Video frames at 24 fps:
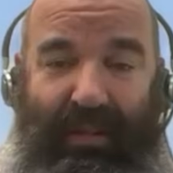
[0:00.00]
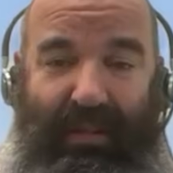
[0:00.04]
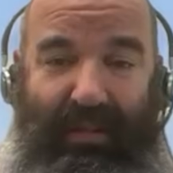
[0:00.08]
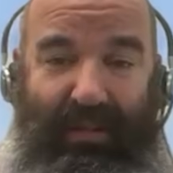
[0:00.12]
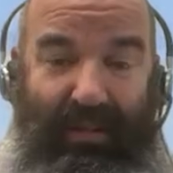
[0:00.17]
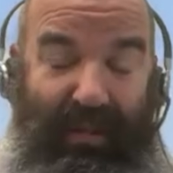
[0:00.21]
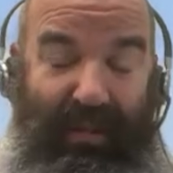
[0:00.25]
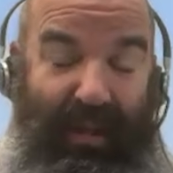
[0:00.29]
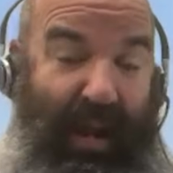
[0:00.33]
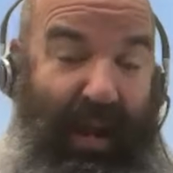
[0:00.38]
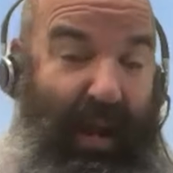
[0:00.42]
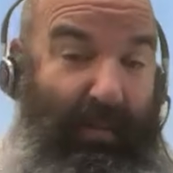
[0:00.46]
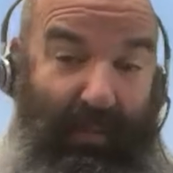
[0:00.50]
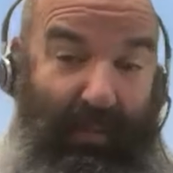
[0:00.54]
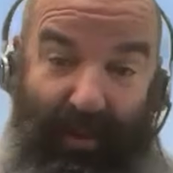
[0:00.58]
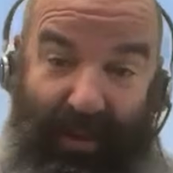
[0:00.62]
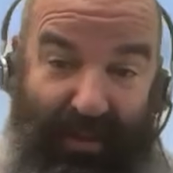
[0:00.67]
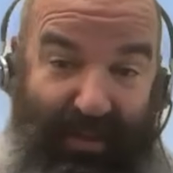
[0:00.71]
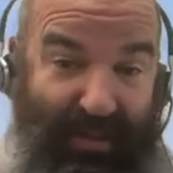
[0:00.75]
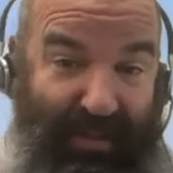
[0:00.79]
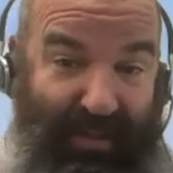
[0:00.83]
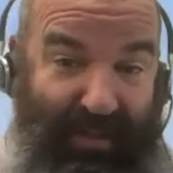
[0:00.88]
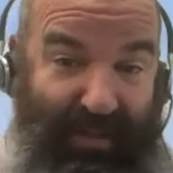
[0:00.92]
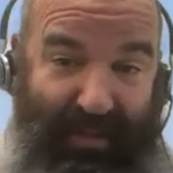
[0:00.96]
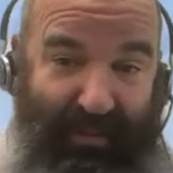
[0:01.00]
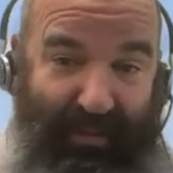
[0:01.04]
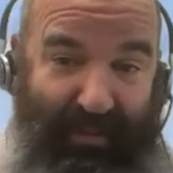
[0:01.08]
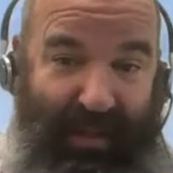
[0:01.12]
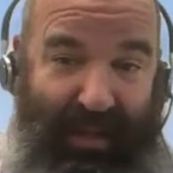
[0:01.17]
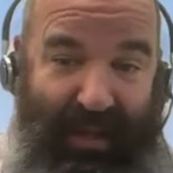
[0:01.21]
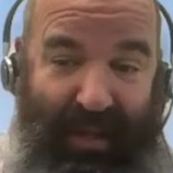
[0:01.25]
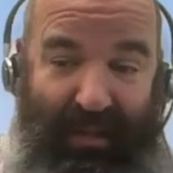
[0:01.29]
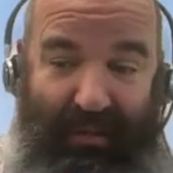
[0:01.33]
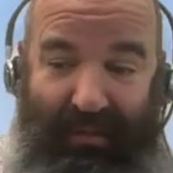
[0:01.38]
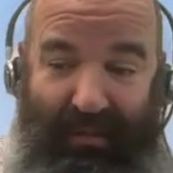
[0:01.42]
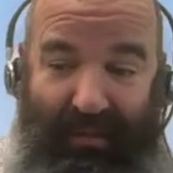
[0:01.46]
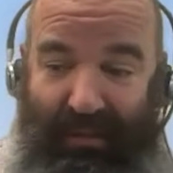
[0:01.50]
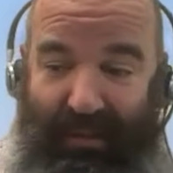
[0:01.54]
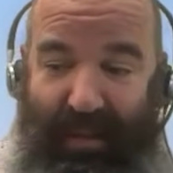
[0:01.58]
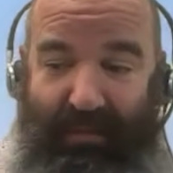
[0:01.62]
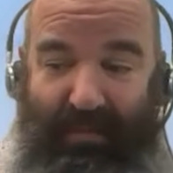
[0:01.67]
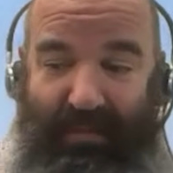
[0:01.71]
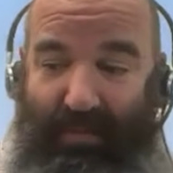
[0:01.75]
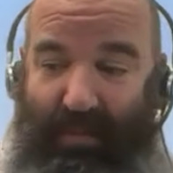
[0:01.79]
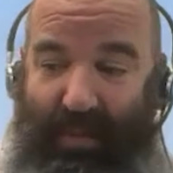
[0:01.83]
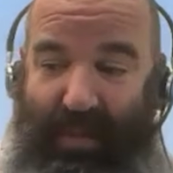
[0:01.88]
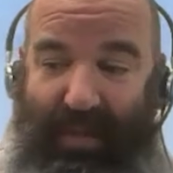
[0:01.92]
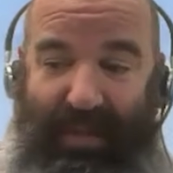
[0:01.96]
to the operations of the
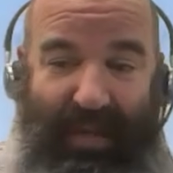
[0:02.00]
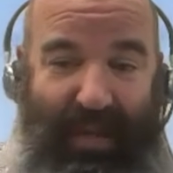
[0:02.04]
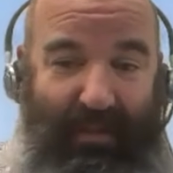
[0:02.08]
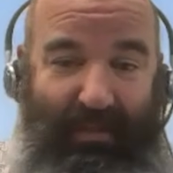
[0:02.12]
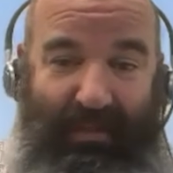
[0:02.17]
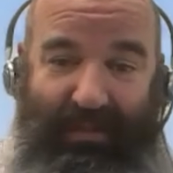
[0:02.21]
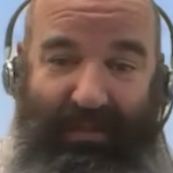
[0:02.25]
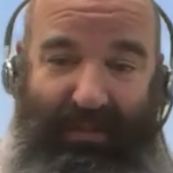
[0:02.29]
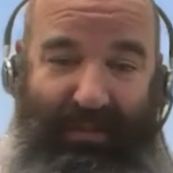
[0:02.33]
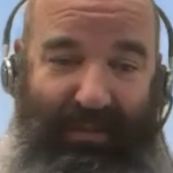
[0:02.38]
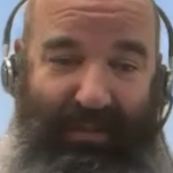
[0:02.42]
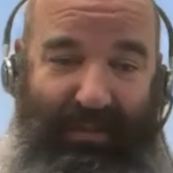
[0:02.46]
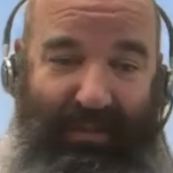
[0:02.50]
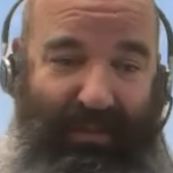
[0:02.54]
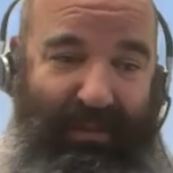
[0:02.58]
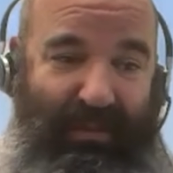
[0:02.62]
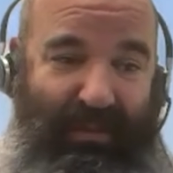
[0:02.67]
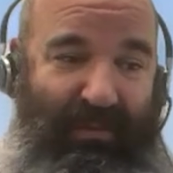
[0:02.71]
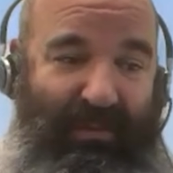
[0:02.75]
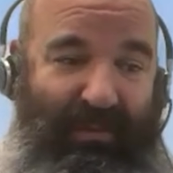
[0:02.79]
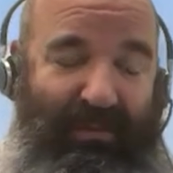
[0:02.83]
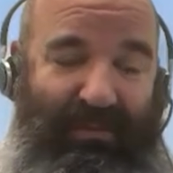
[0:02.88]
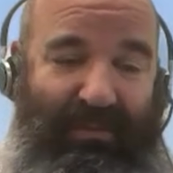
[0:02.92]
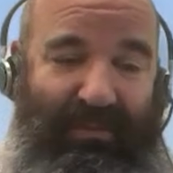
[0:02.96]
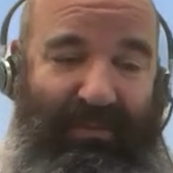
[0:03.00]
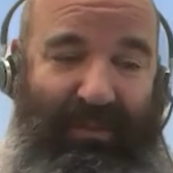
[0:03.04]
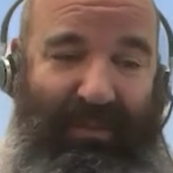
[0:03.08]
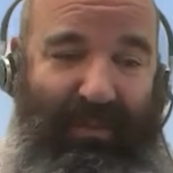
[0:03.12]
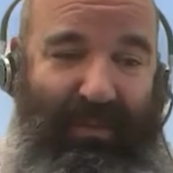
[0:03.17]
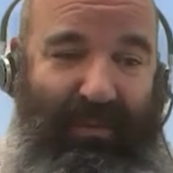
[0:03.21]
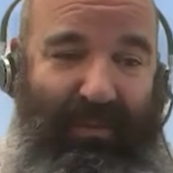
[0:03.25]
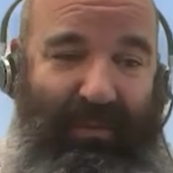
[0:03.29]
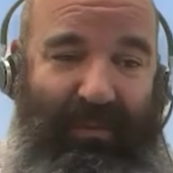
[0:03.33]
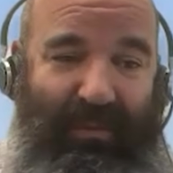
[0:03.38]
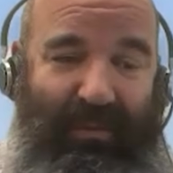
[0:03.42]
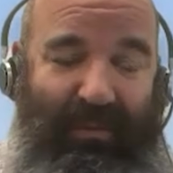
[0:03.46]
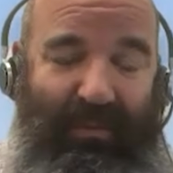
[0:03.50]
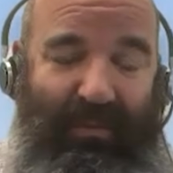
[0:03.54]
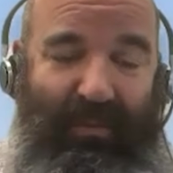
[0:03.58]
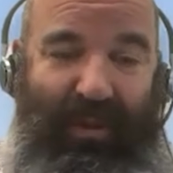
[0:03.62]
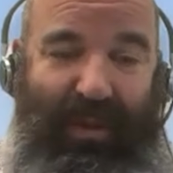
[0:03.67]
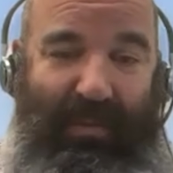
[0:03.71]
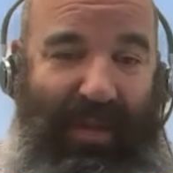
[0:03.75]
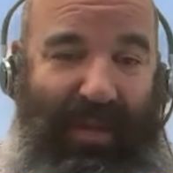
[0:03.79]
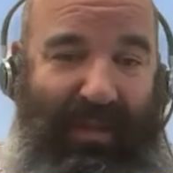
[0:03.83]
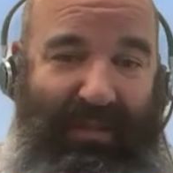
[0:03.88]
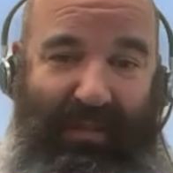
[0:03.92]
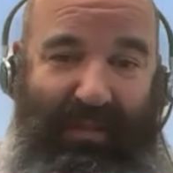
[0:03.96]
LLMs. Being able to
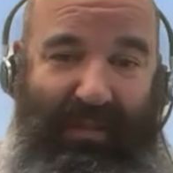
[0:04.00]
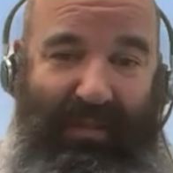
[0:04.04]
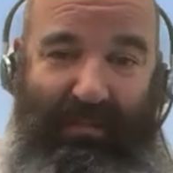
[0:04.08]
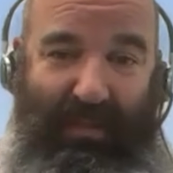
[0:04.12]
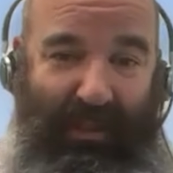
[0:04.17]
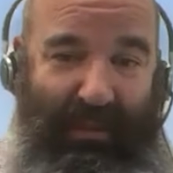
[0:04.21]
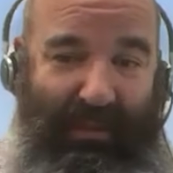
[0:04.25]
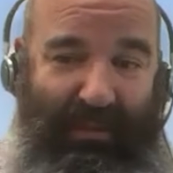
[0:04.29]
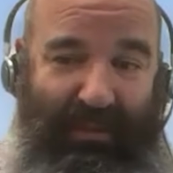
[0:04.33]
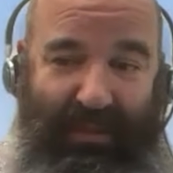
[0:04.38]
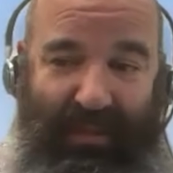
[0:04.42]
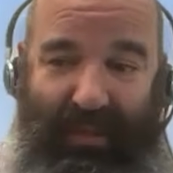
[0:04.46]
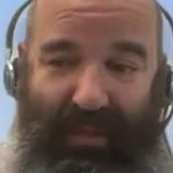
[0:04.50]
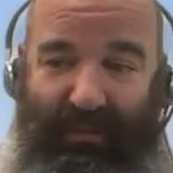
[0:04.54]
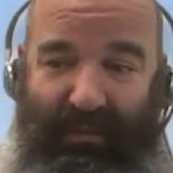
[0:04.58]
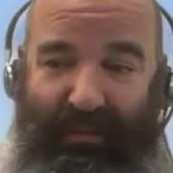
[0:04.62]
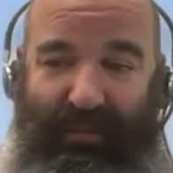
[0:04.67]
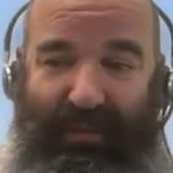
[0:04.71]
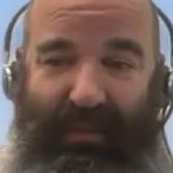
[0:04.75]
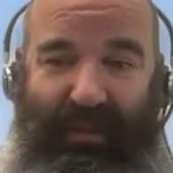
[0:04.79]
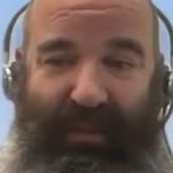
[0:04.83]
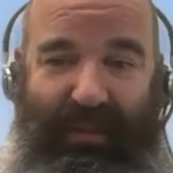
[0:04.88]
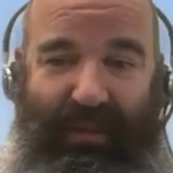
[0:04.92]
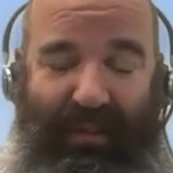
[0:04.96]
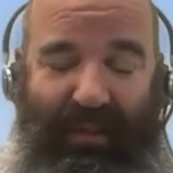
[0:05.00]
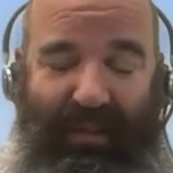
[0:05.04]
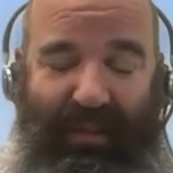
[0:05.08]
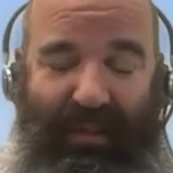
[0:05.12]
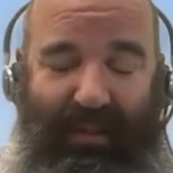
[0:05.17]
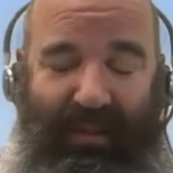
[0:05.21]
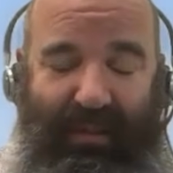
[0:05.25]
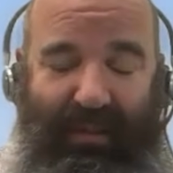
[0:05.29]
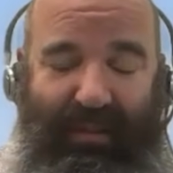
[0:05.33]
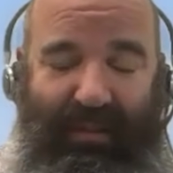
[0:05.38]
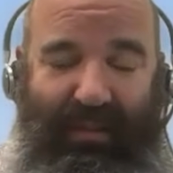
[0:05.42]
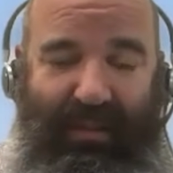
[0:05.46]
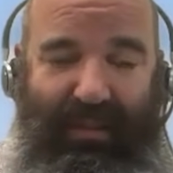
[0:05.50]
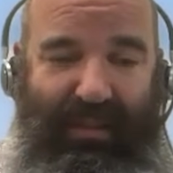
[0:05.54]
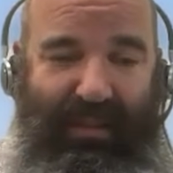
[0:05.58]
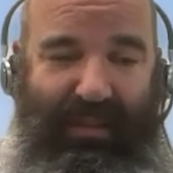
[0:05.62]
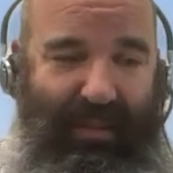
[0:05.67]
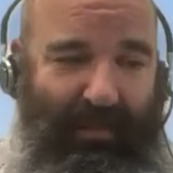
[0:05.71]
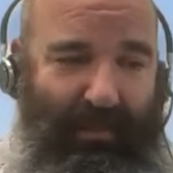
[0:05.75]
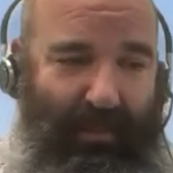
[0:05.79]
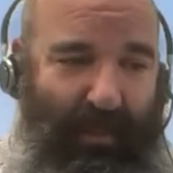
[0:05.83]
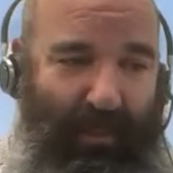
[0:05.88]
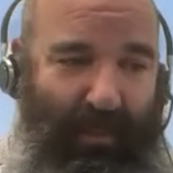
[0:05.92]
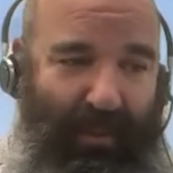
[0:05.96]
remix and build stuff,
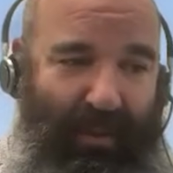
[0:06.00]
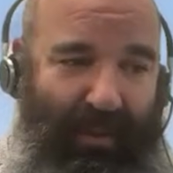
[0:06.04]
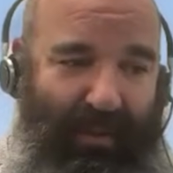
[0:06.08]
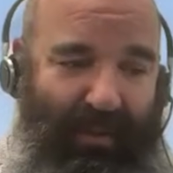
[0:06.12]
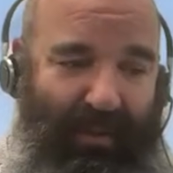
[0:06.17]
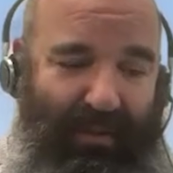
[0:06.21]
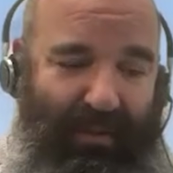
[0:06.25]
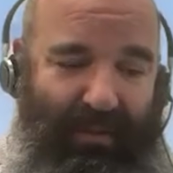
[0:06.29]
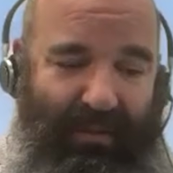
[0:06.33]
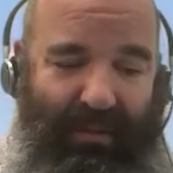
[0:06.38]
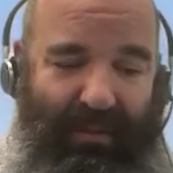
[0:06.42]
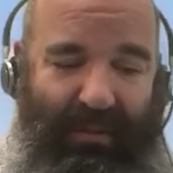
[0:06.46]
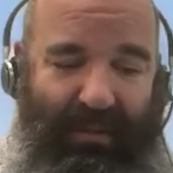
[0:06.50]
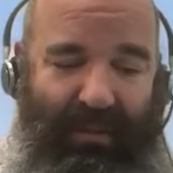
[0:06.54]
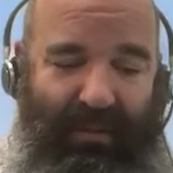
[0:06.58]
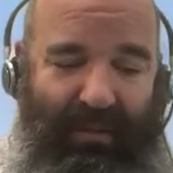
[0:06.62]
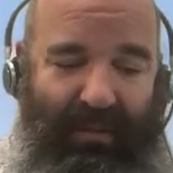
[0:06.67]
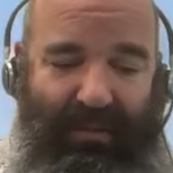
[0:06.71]
it's important.